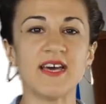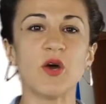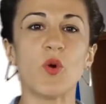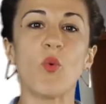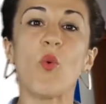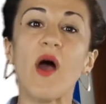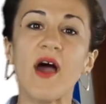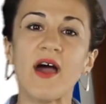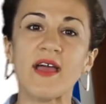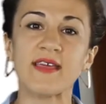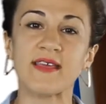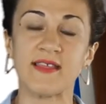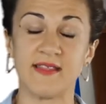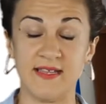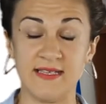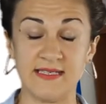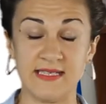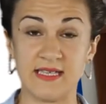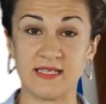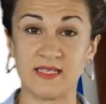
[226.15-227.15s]
Why
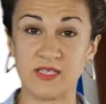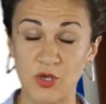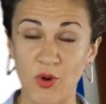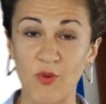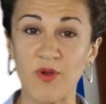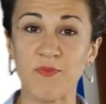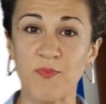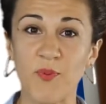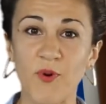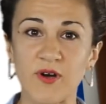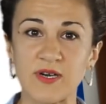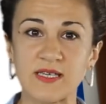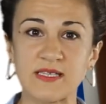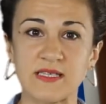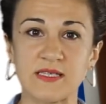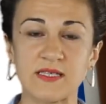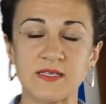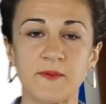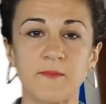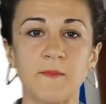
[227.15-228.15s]
is that so
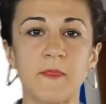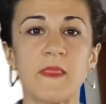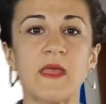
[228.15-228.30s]
important?